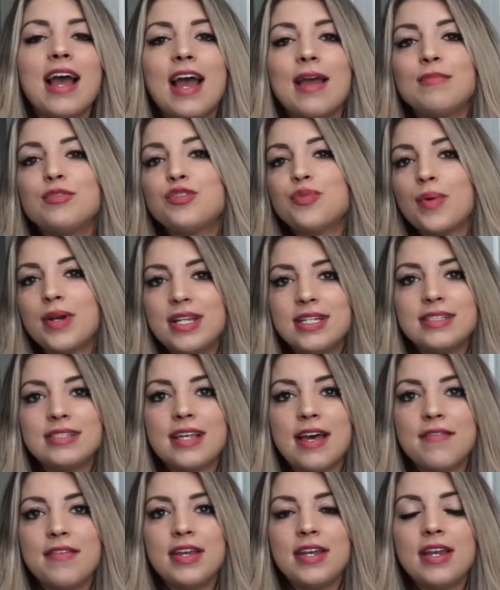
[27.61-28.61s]
I'm
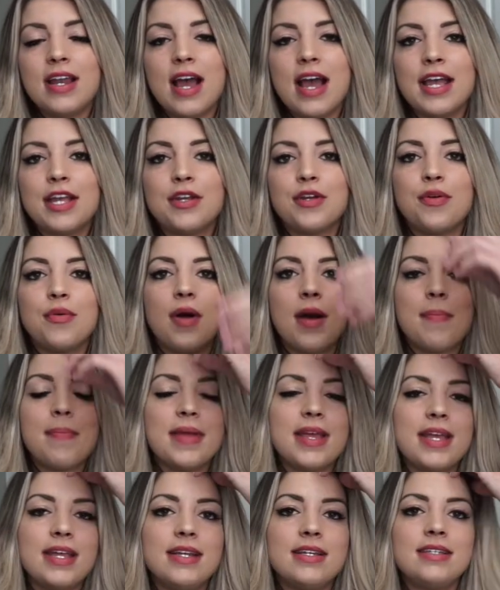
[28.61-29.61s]
27. I grew
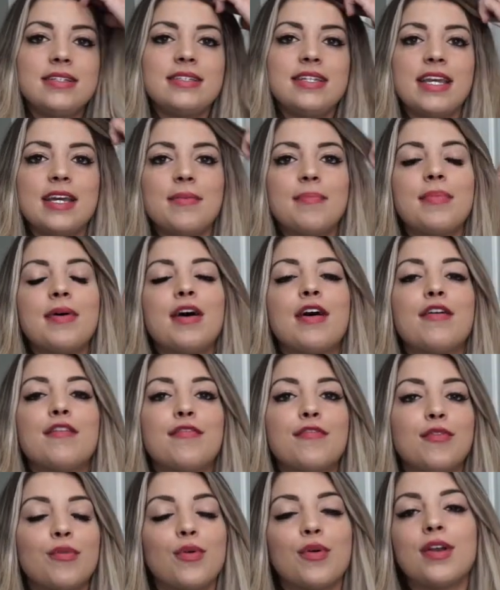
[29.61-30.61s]
up in
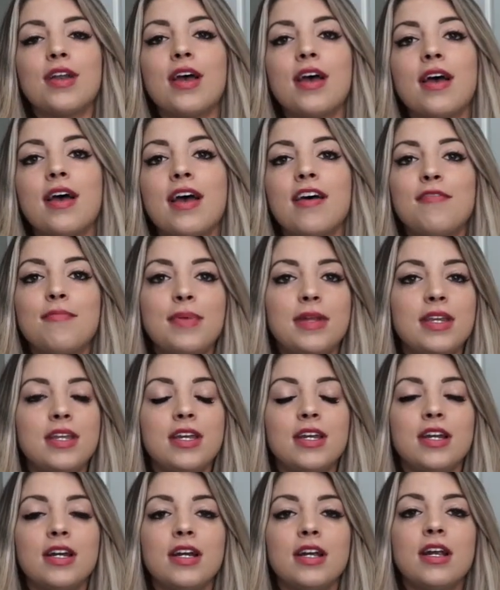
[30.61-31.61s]
Tampa, Florida, have been
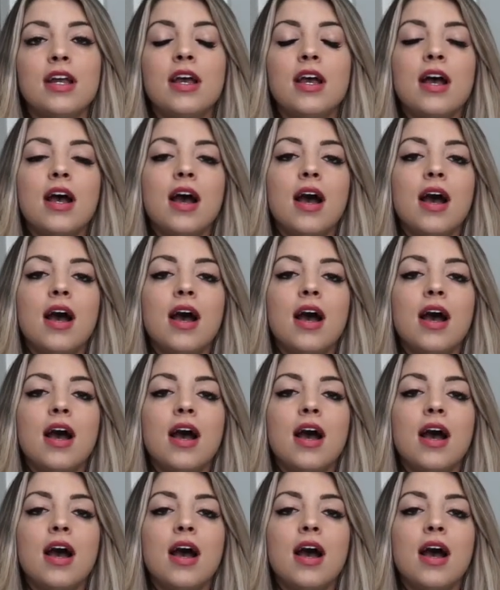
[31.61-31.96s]
here